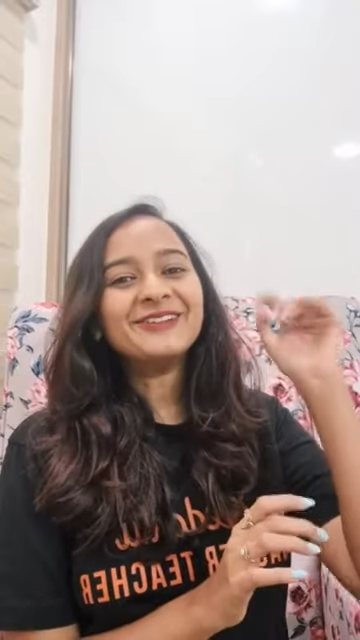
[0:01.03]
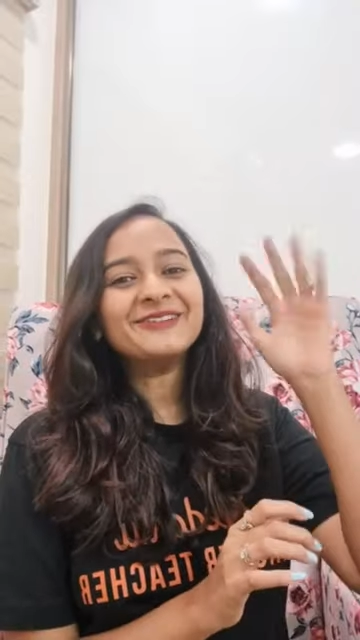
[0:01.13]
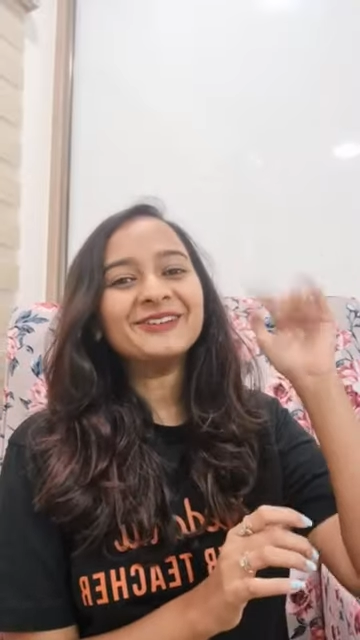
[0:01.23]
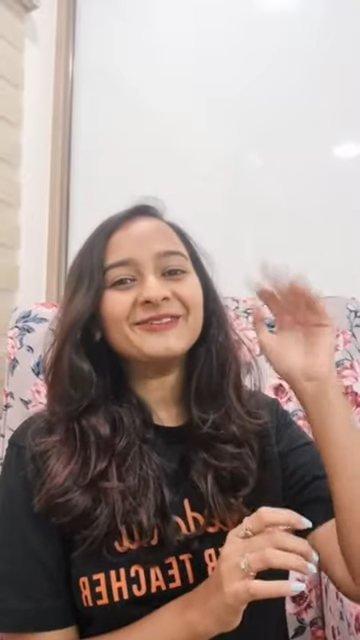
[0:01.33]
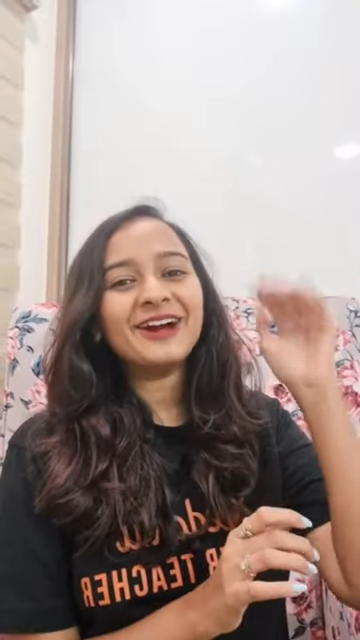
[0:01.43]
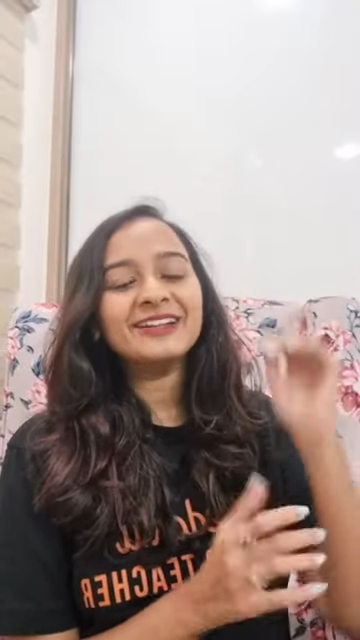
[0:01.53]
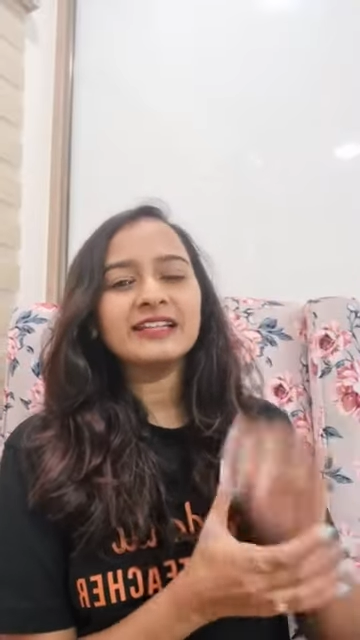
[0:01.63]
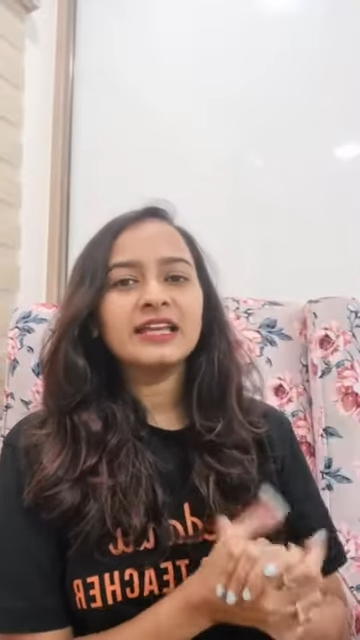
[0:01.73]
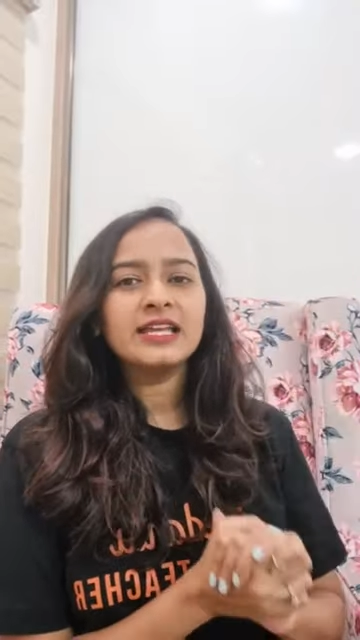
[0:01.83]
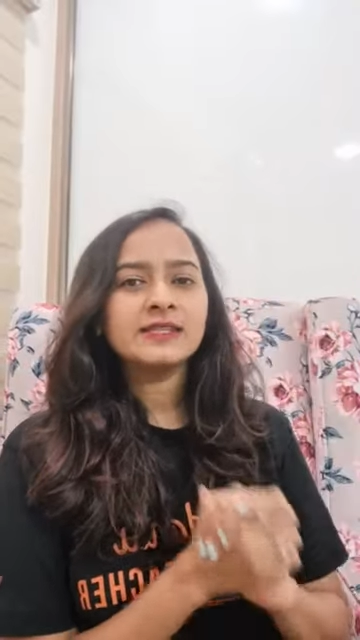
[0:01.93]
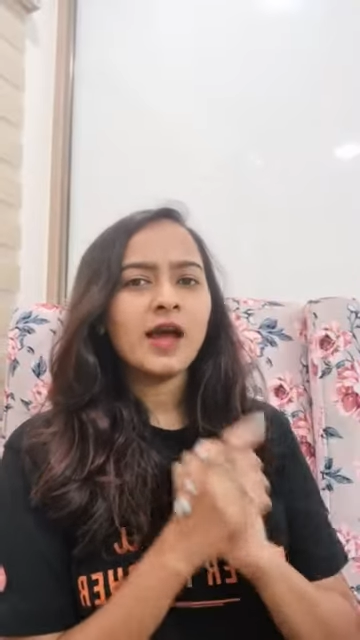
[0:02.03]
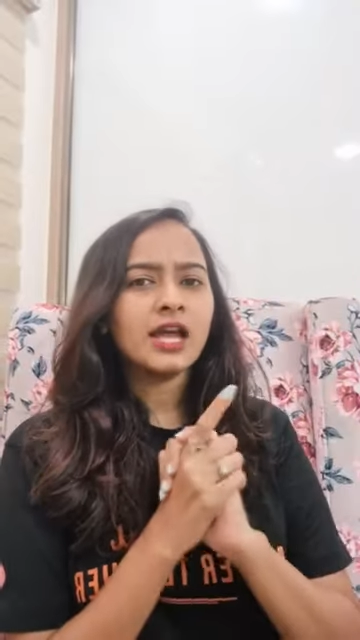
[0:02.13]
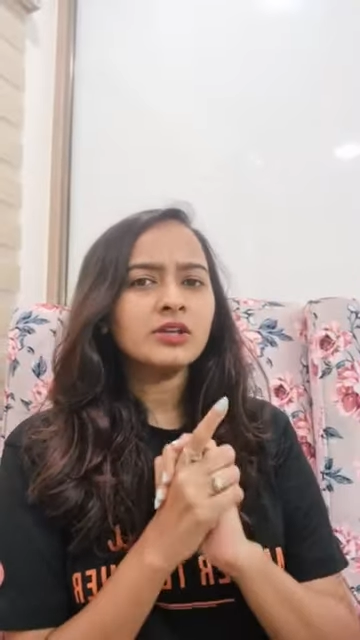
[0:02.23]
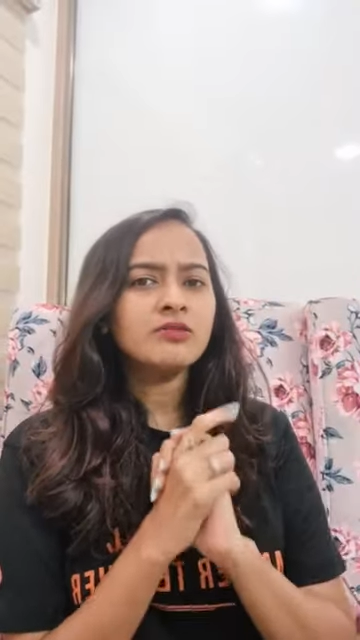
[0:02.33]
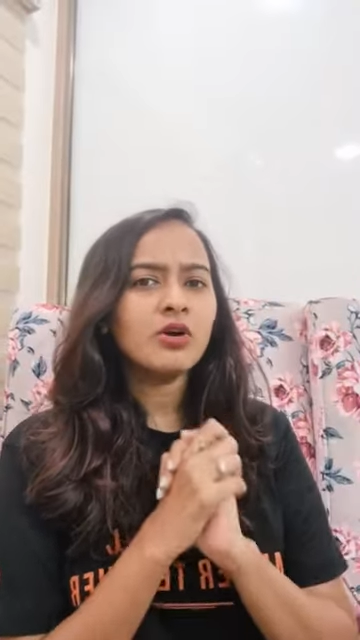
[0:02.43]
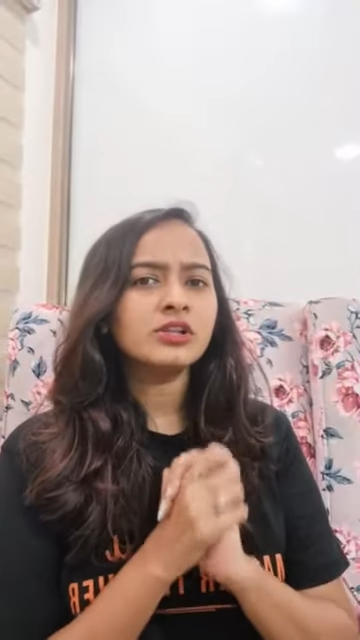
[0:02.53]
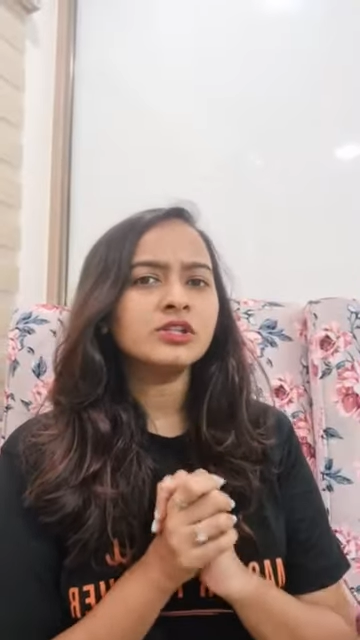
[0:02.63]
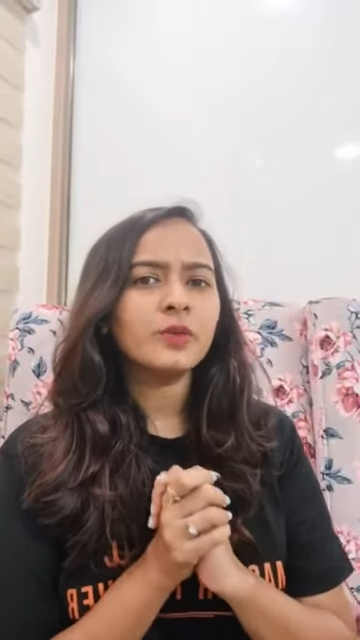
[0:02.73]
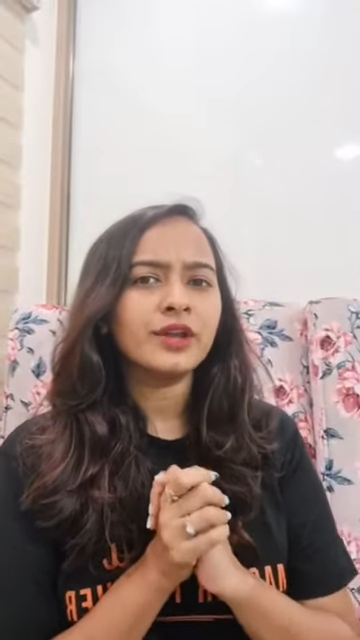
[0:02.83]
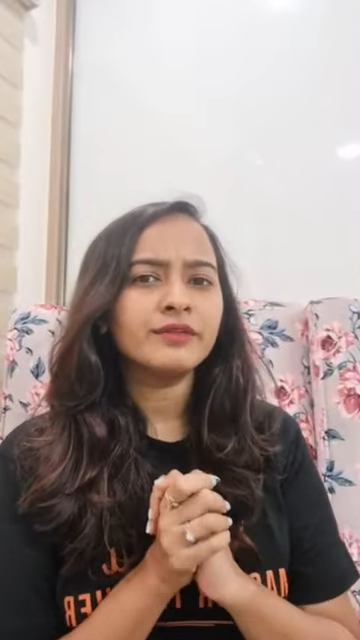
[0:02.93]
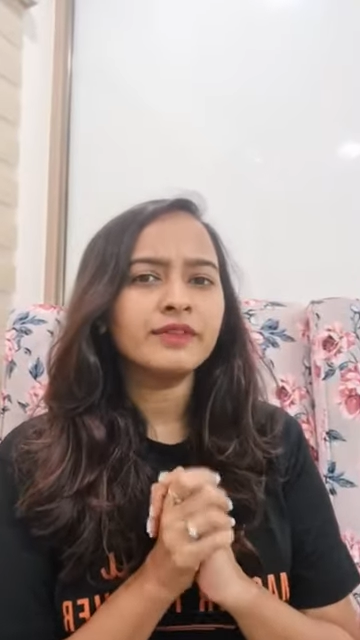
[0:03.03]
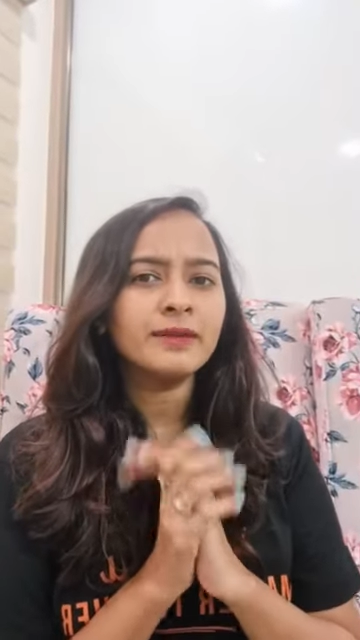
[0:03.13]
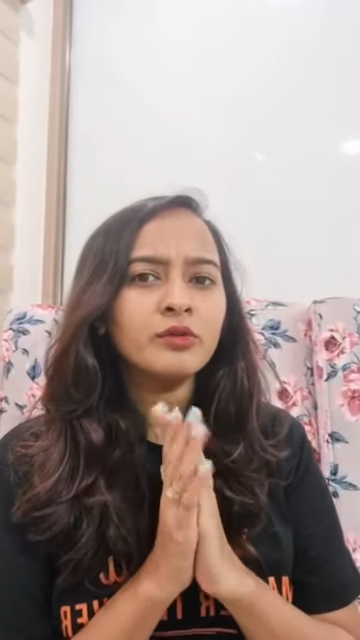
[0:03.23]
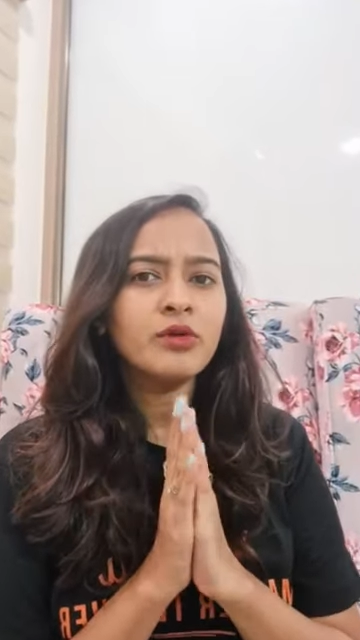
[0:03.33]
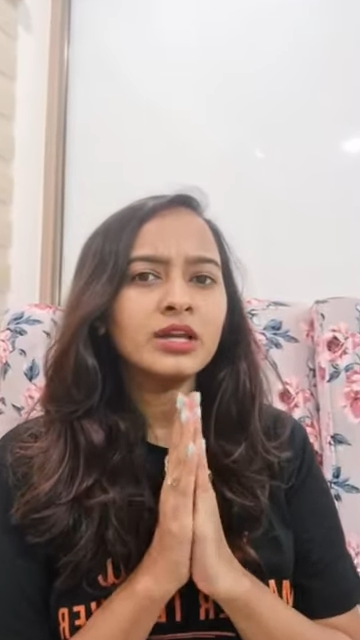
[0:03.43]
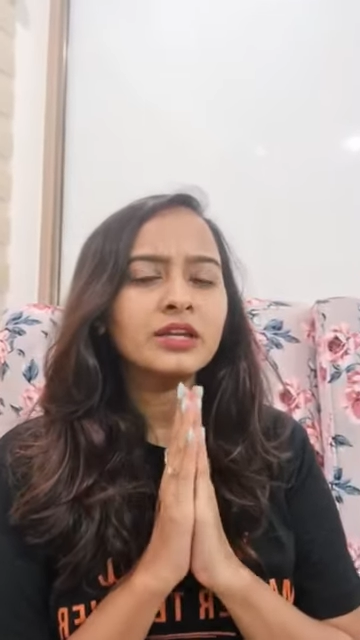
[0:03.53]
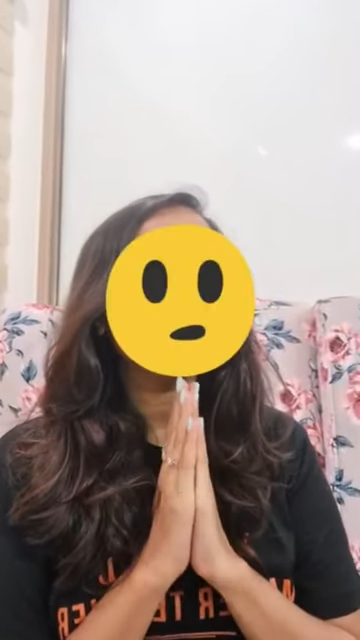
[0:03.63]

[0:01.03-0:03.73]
everyone. So are you also one of them who are